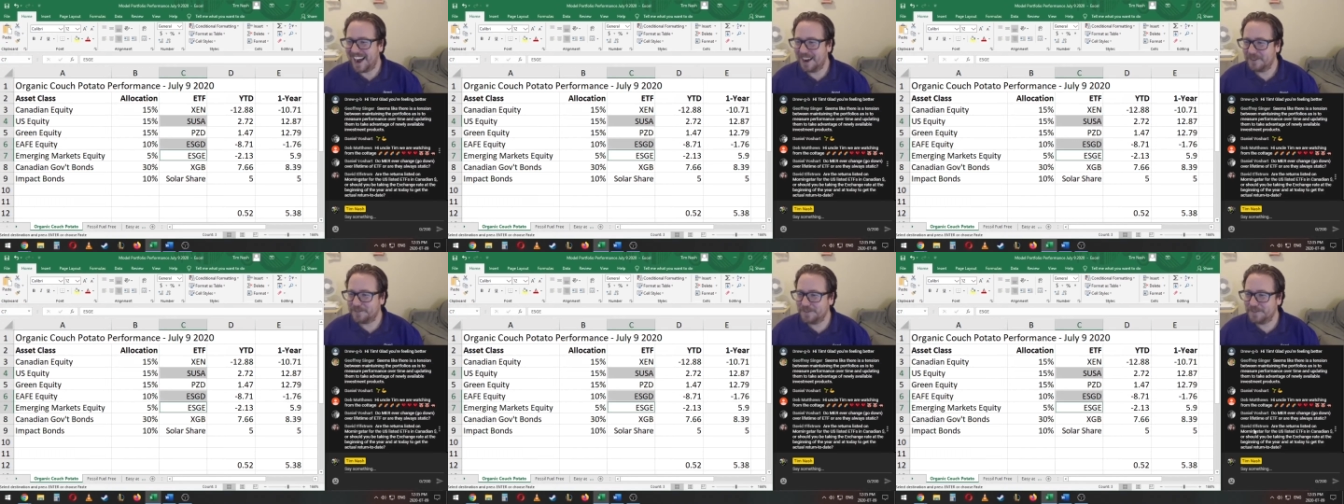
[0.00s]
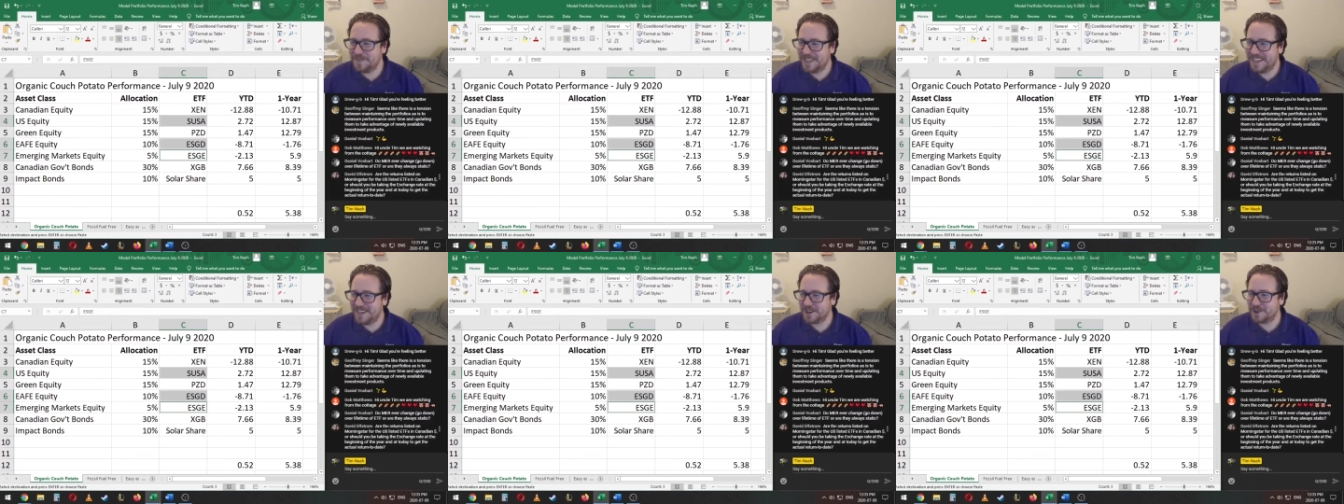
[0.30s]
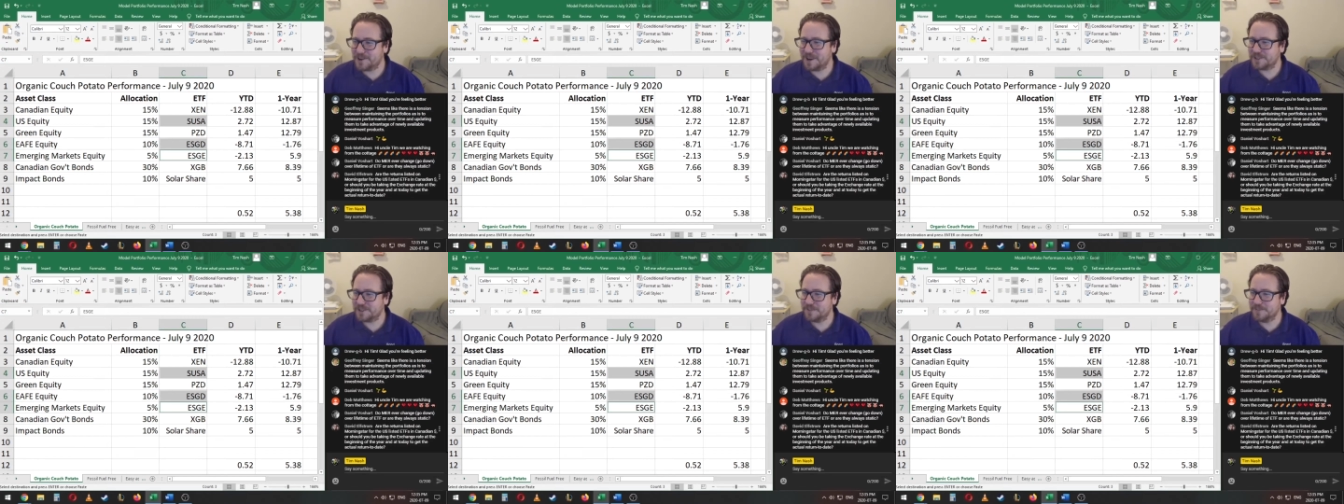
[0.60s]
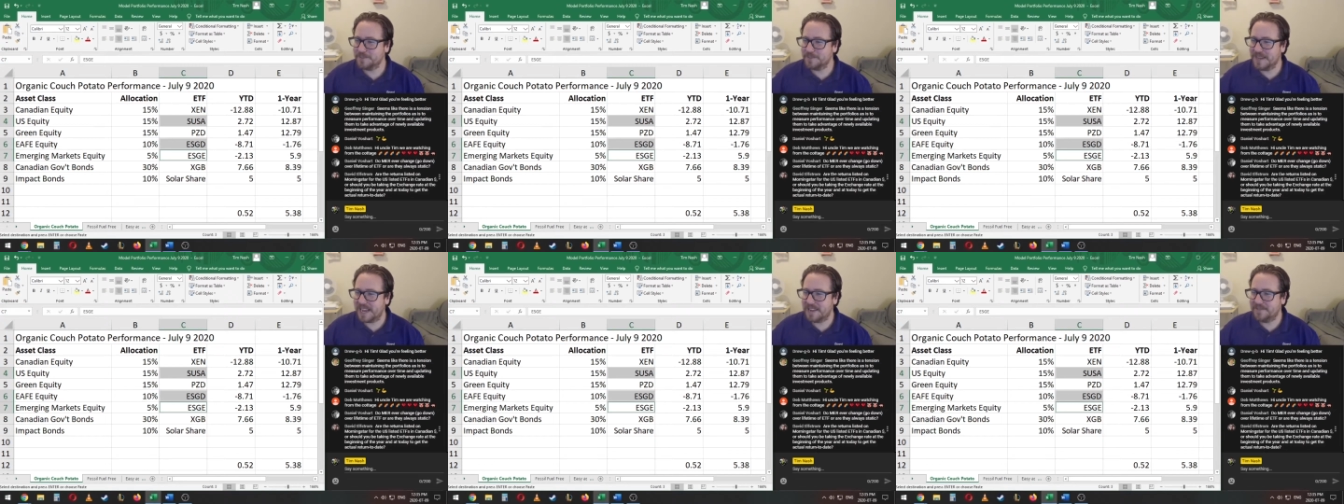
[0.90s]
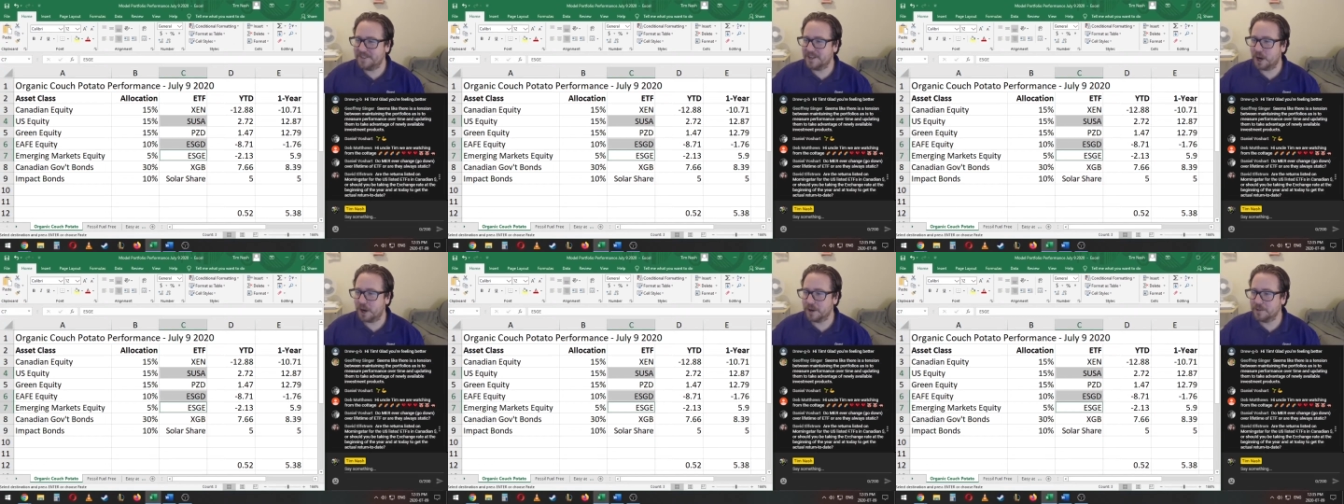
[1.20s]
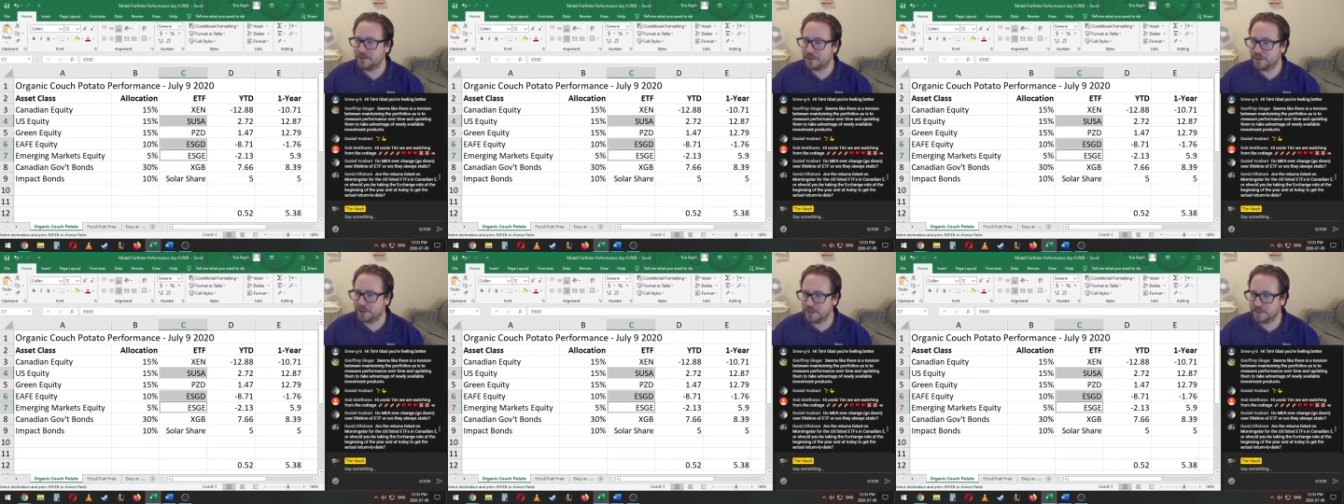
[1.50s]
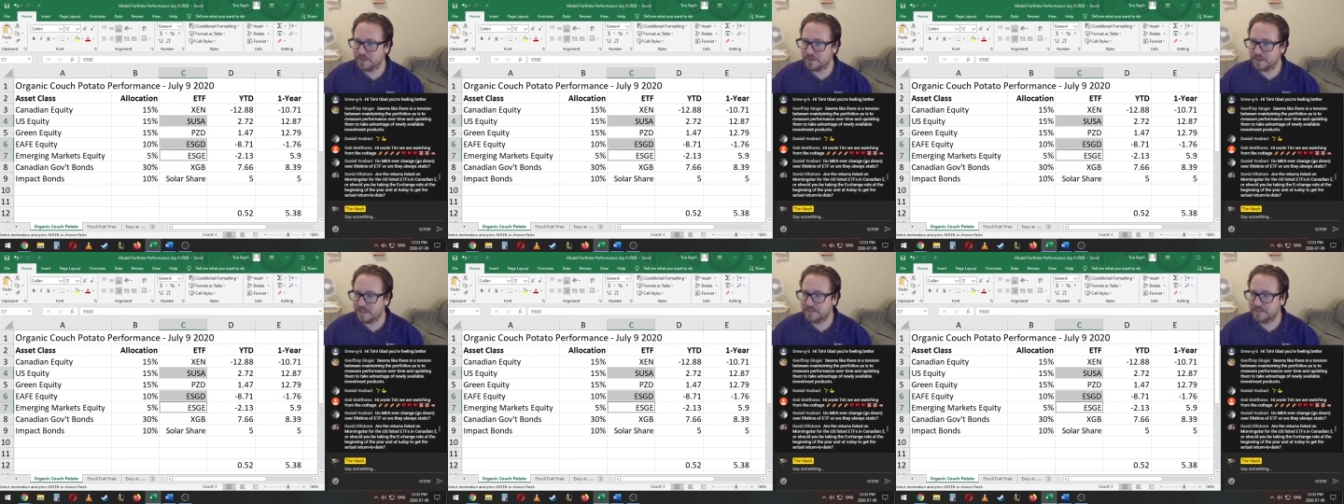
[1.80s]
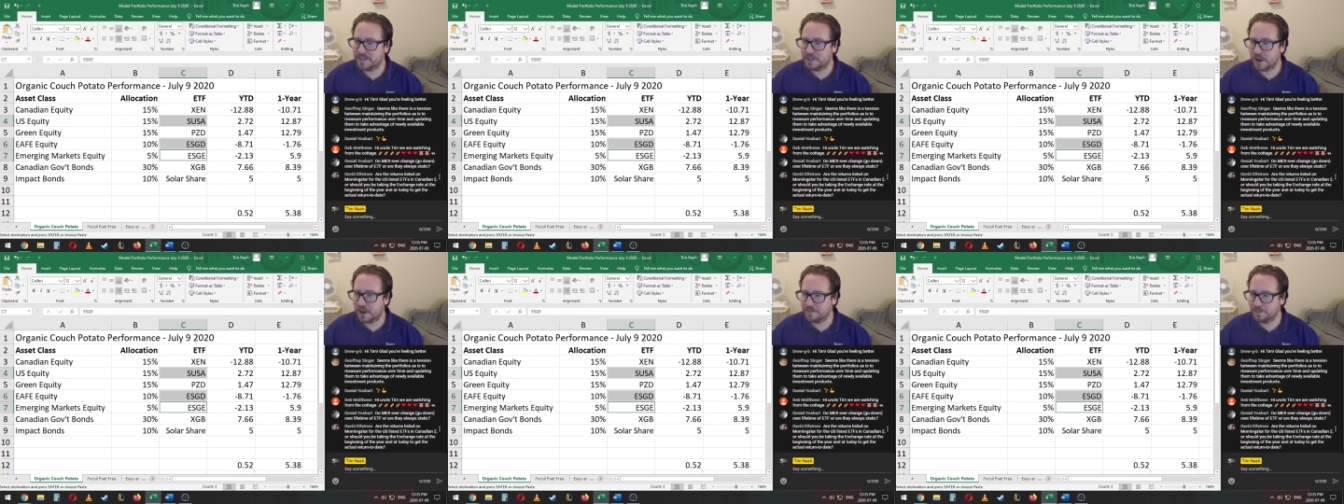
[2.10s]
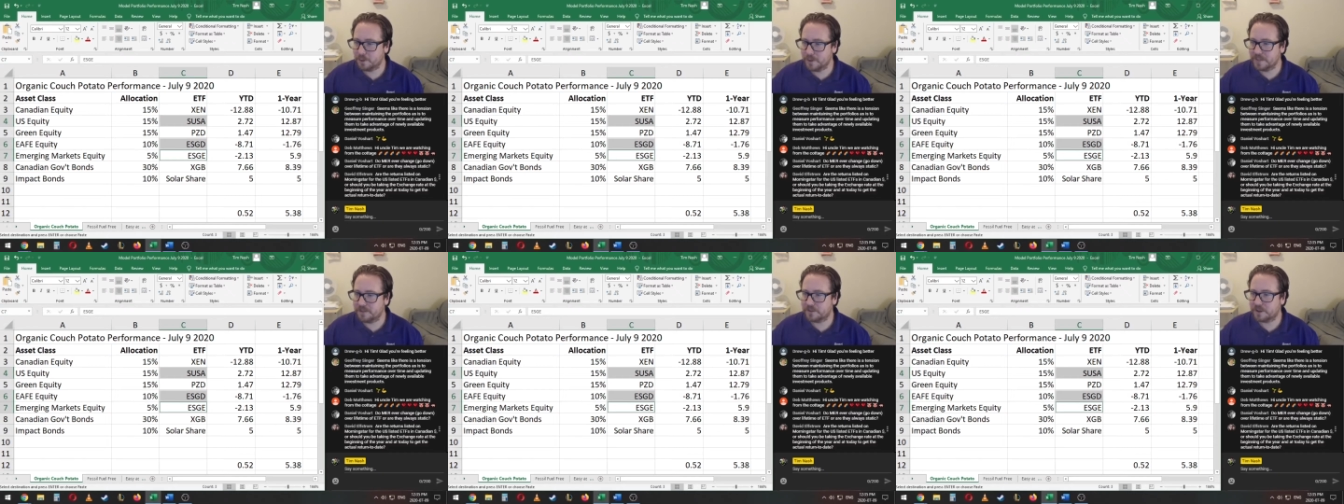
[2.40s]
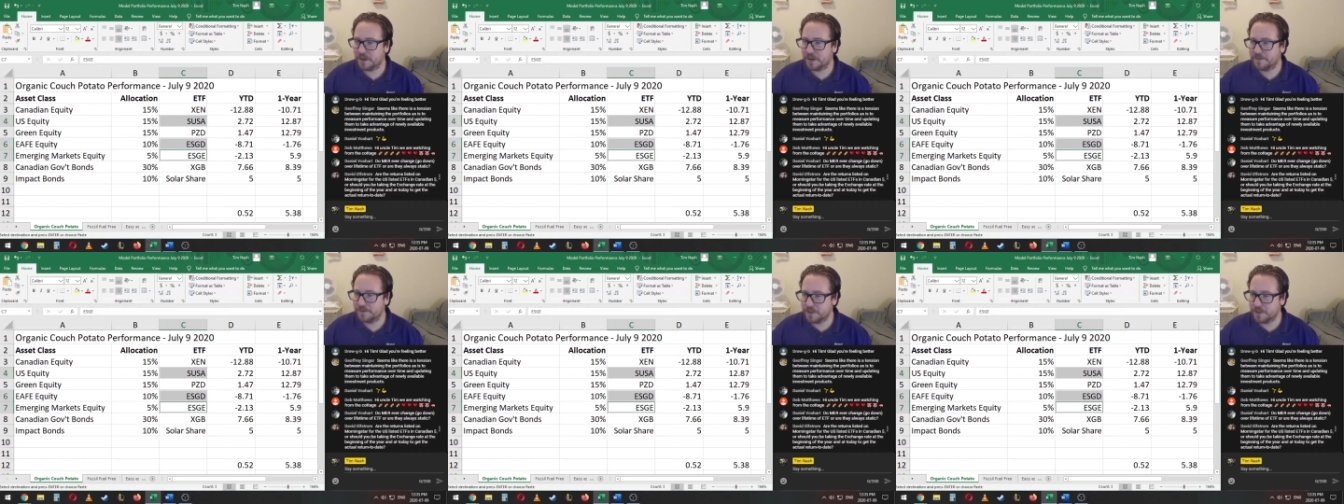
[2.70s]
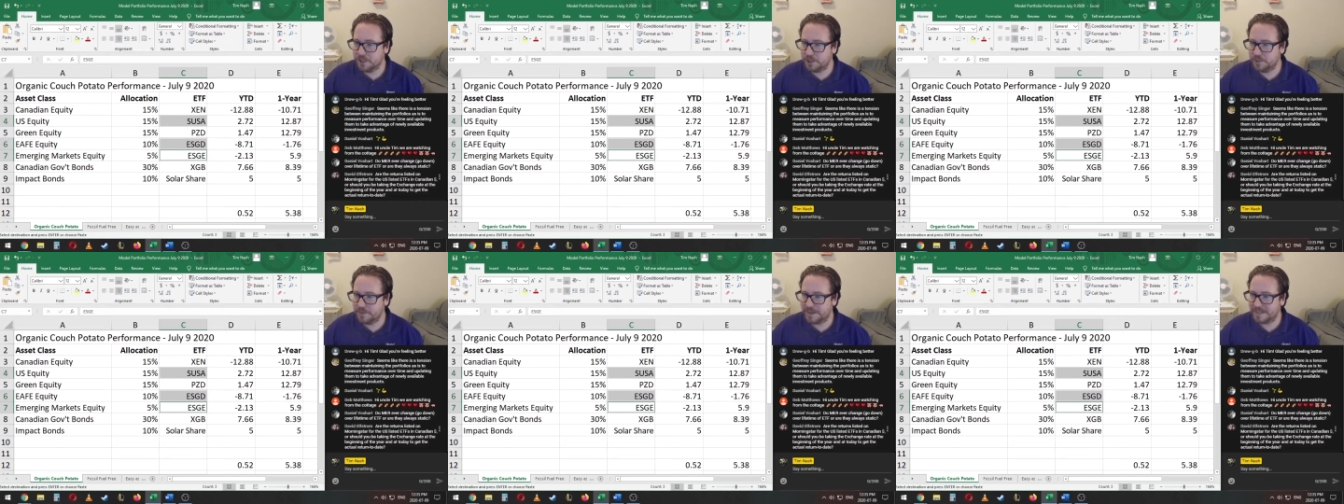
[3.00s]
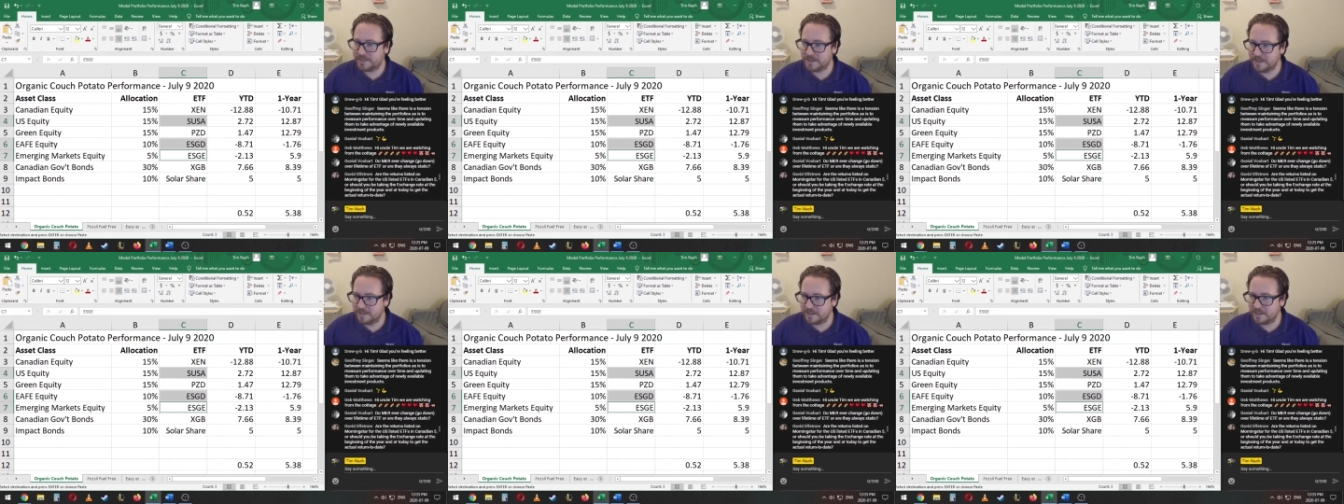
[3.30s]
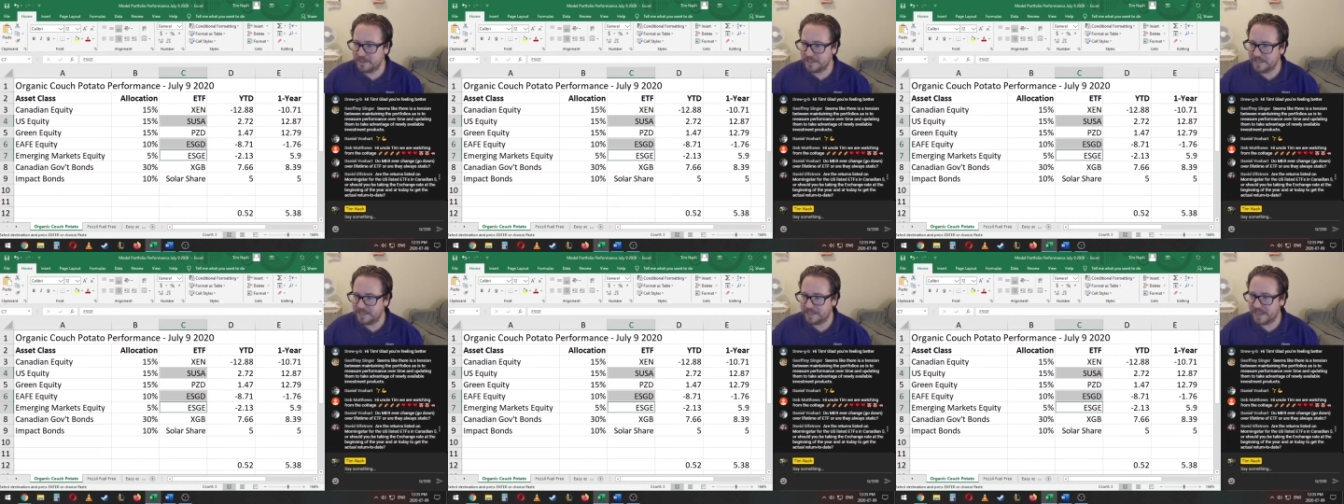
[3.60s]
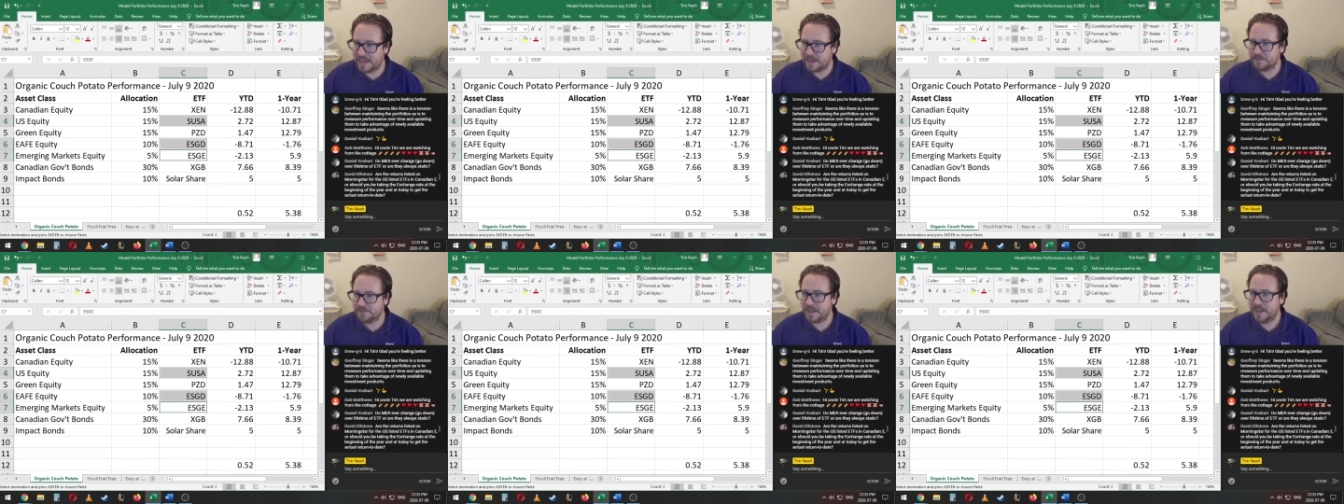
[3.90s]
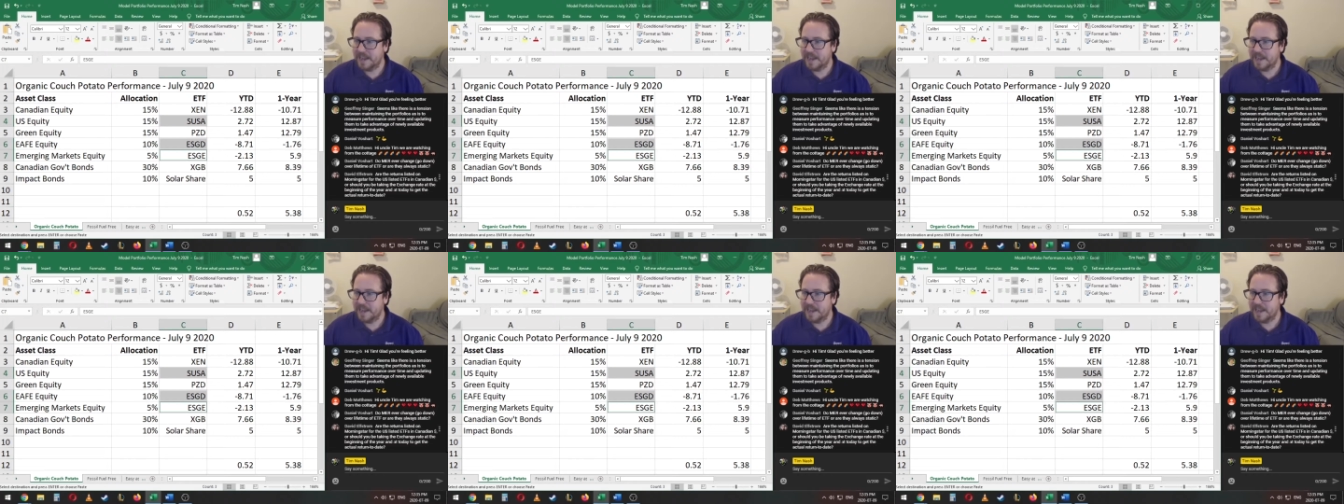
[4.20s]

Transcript: From here, question from David. Are the returns listed on Morningstar for the US listed ETFs